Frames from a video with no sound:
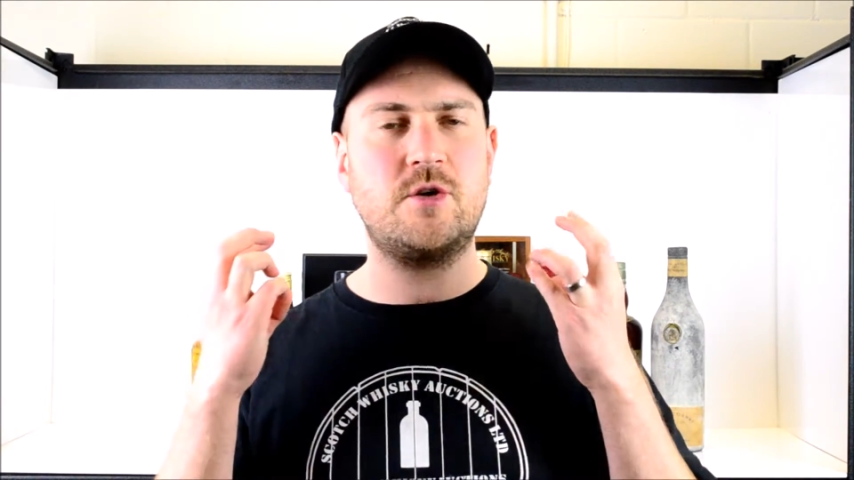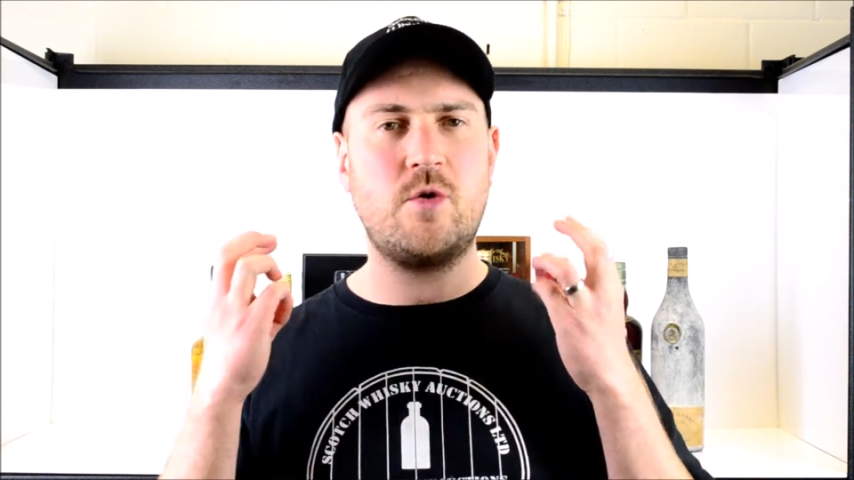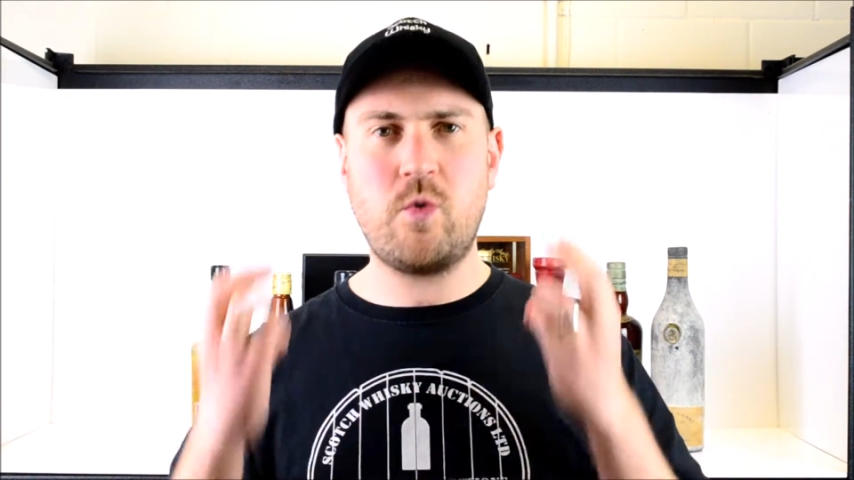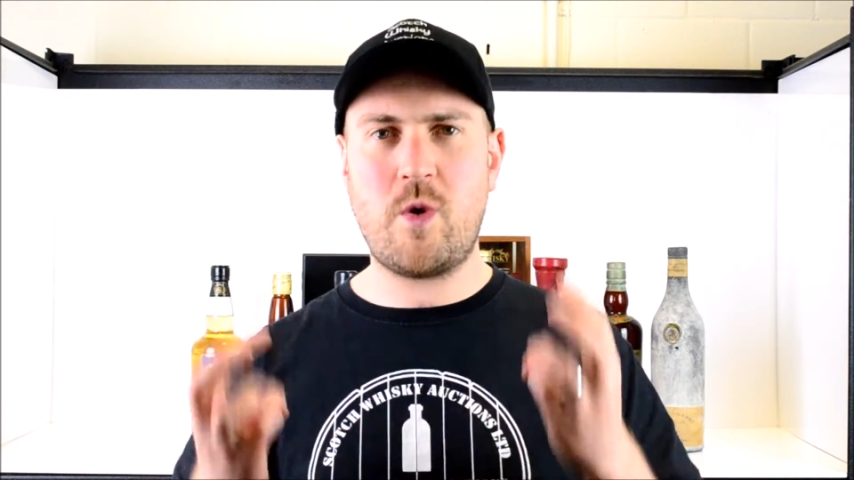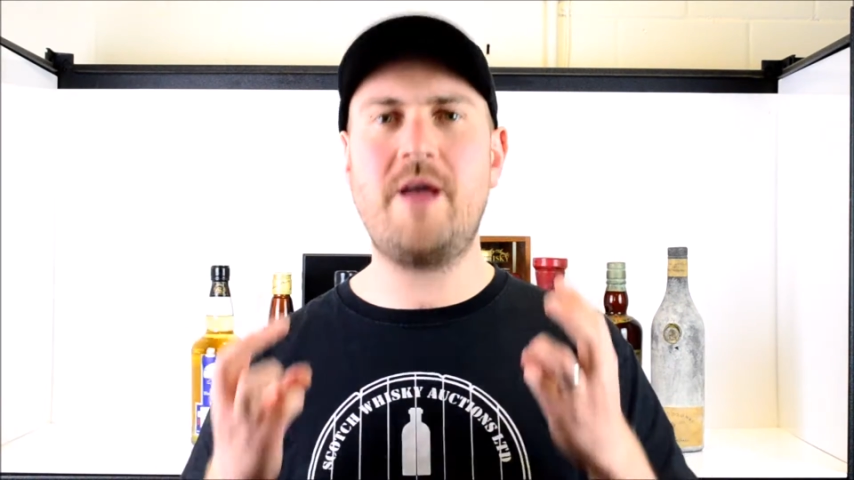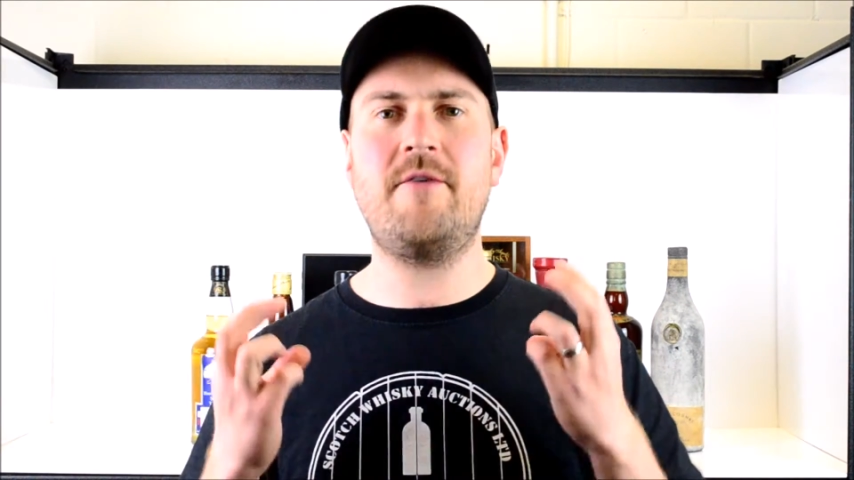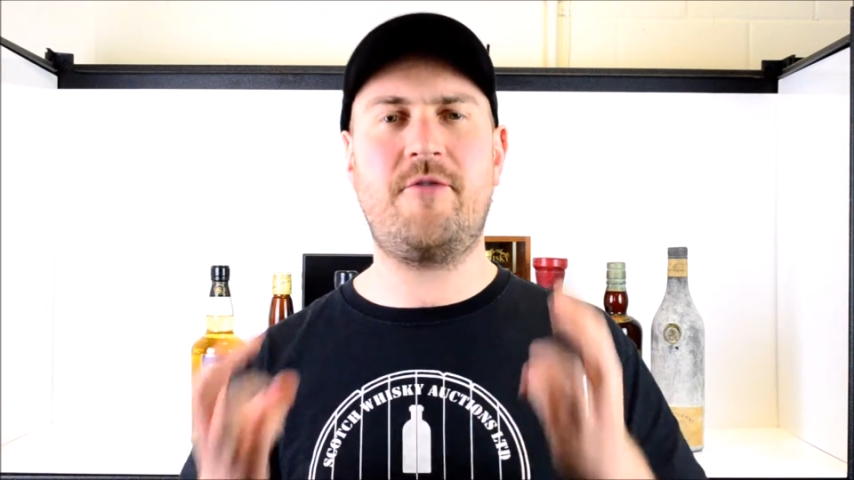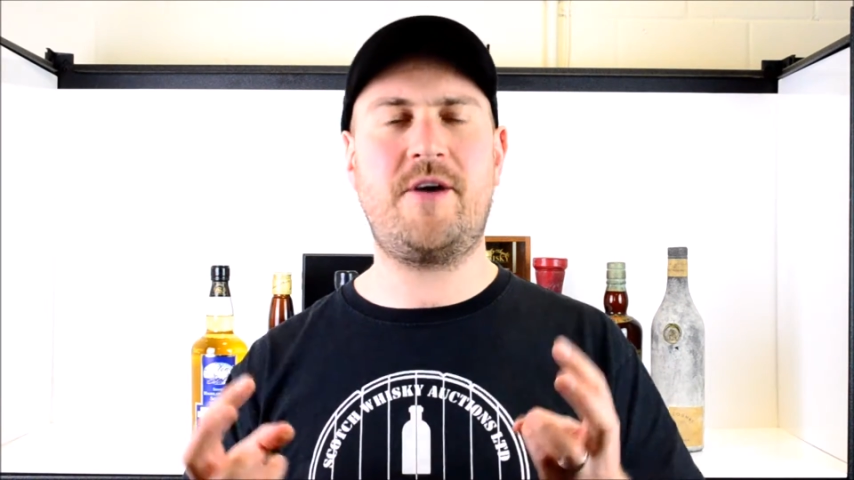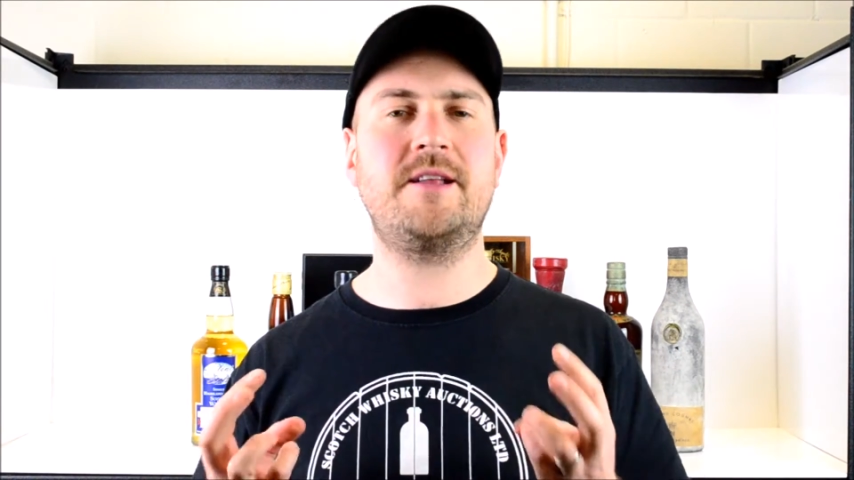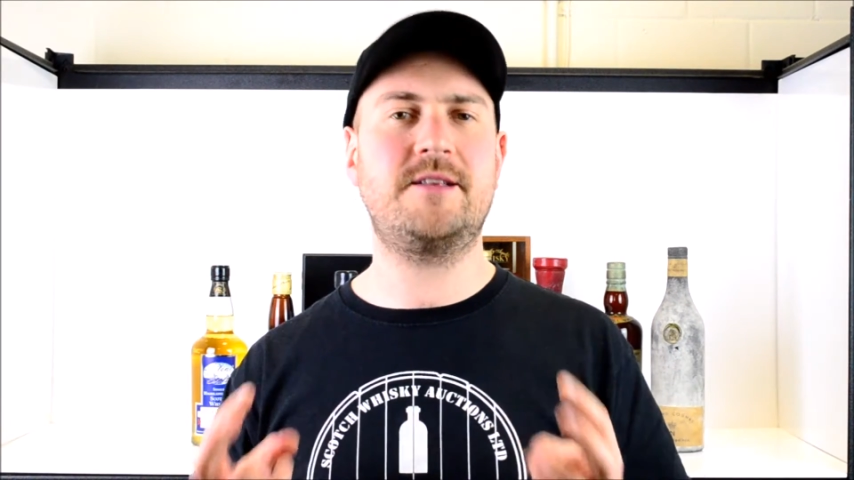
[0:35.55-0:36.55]
quite
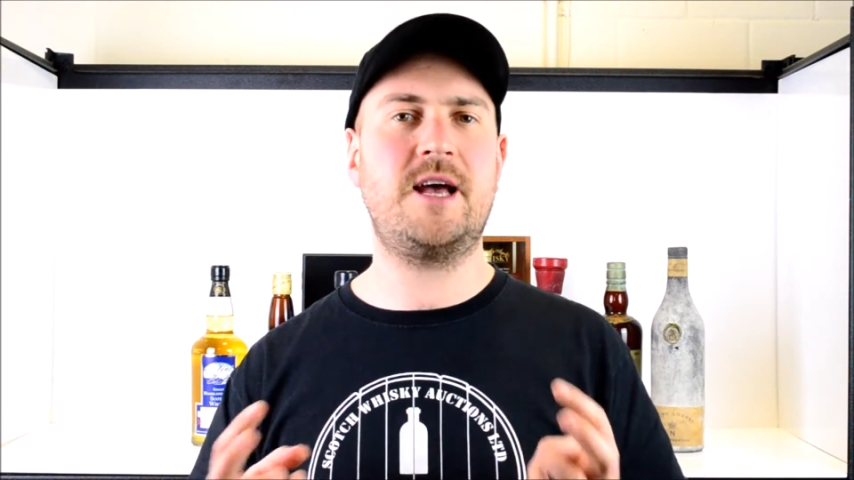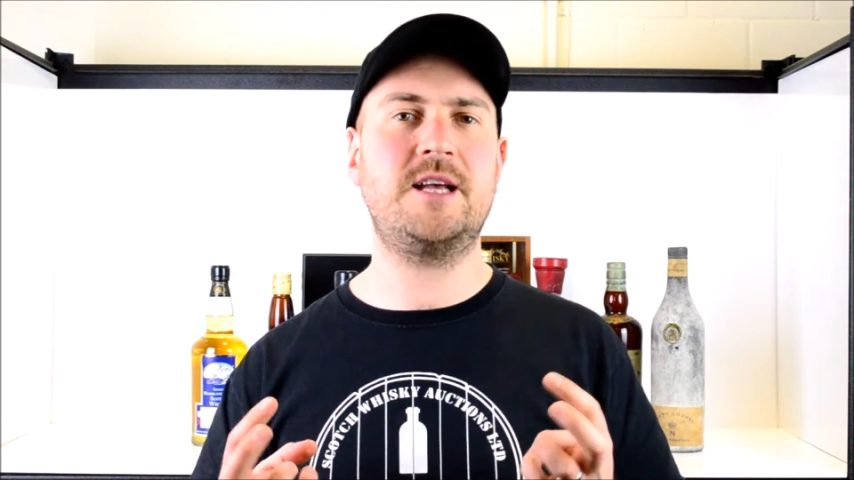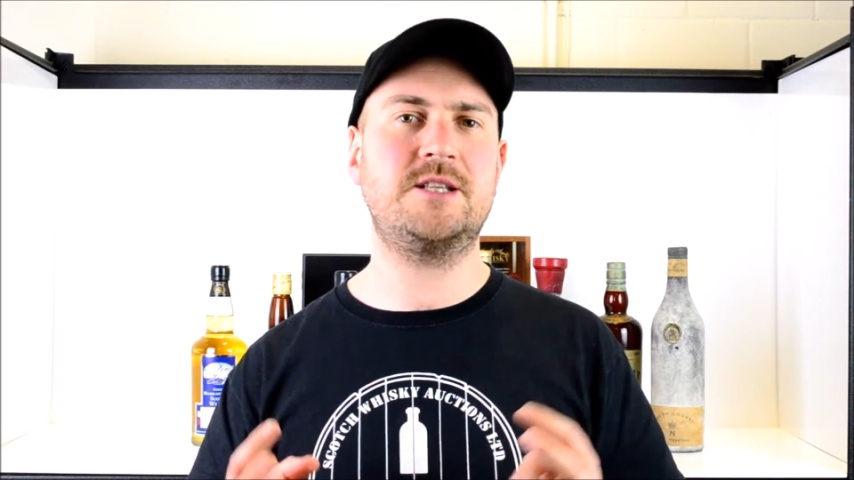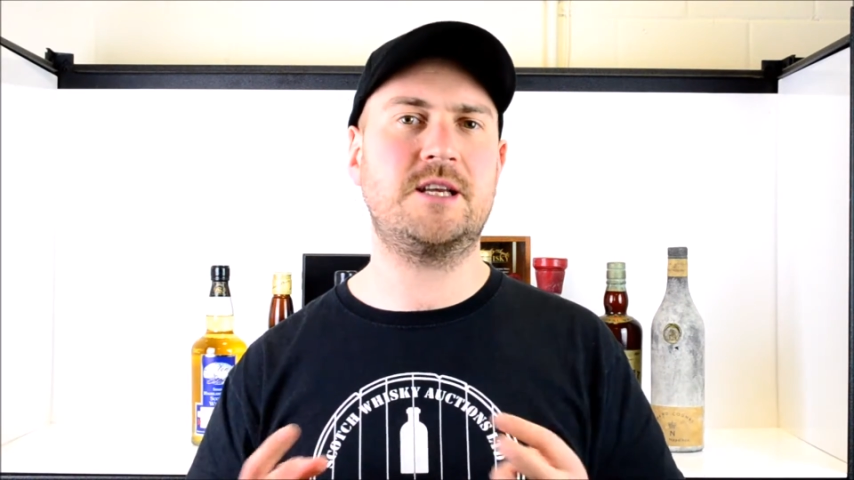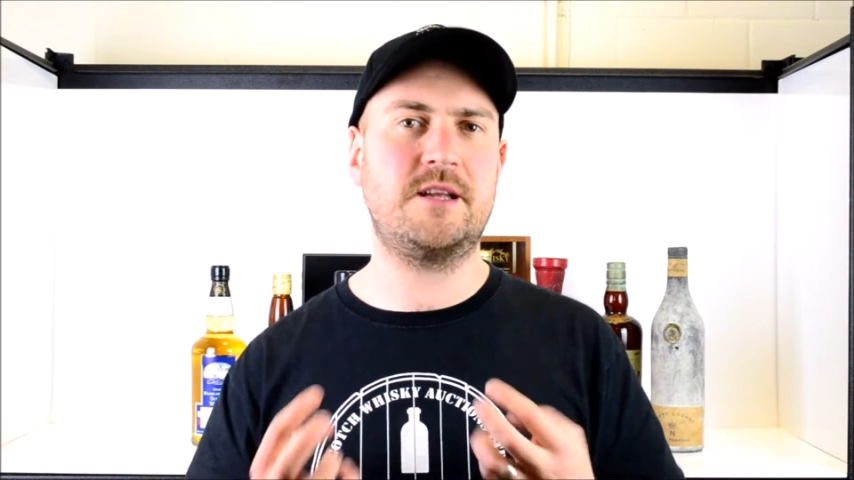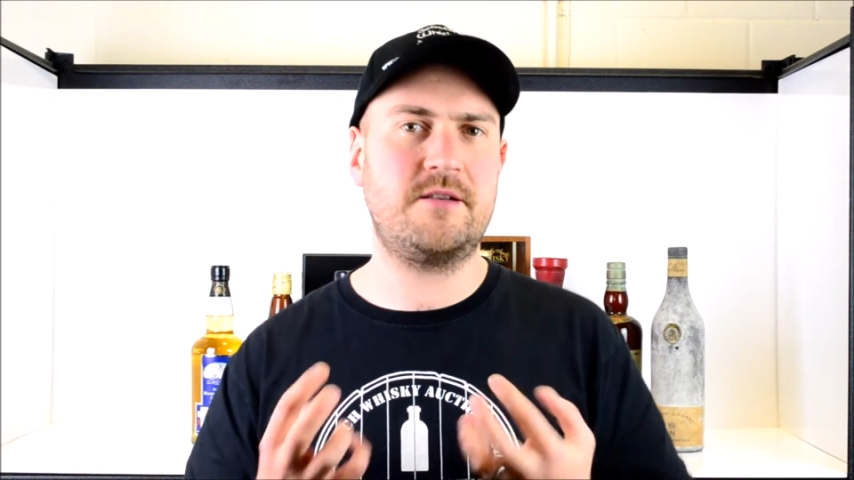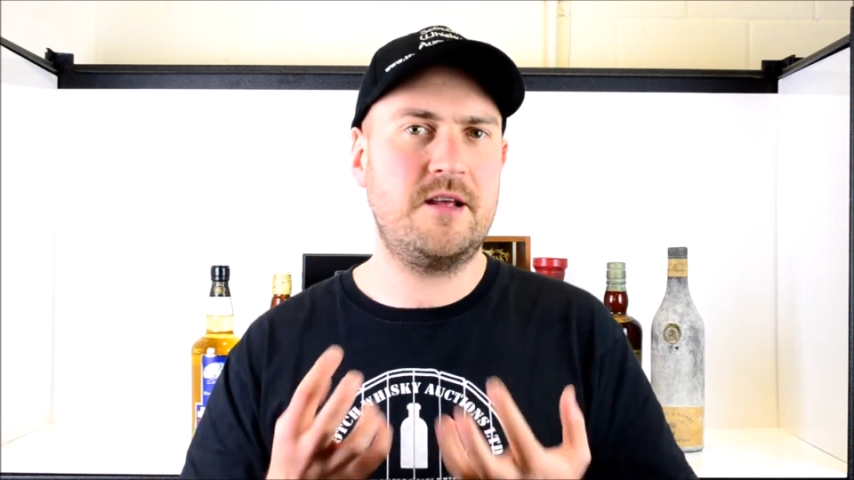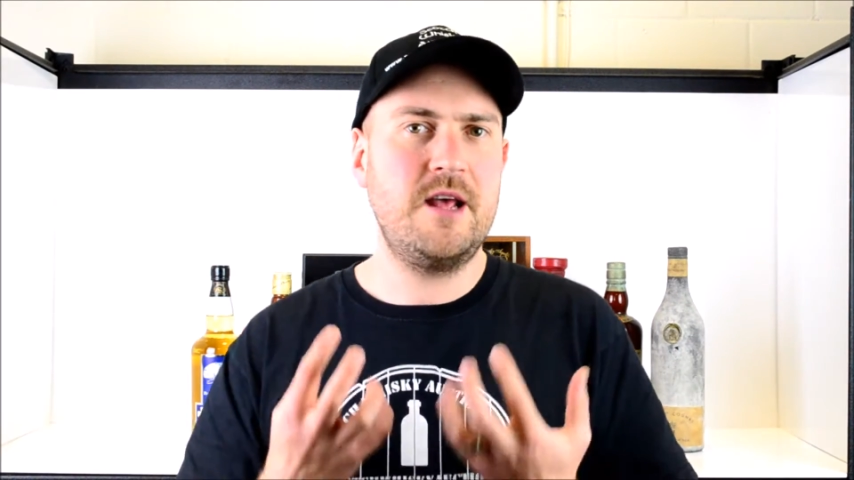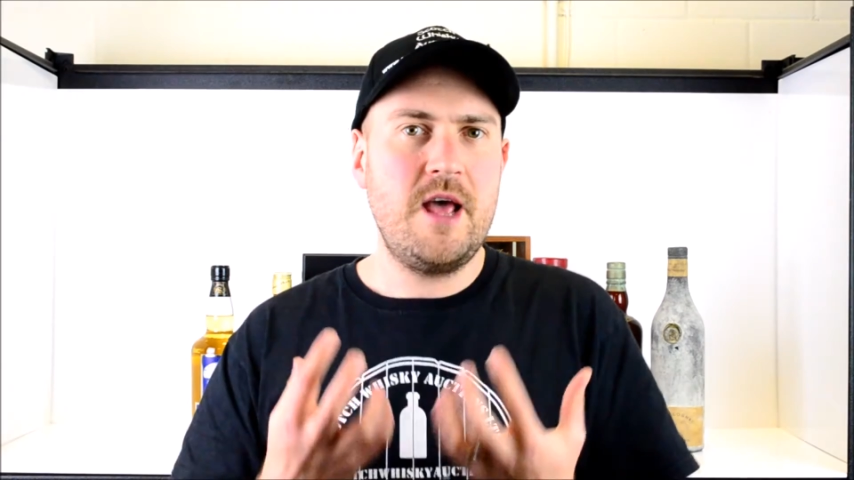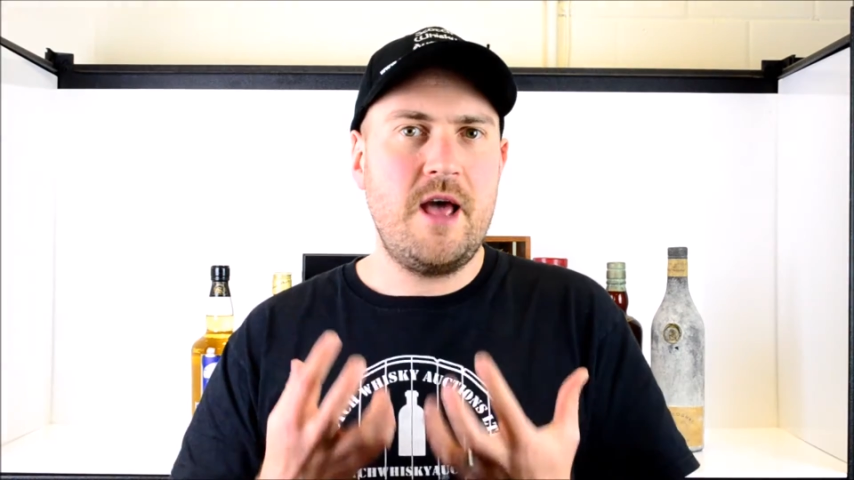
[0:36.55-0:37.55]
fantastic. And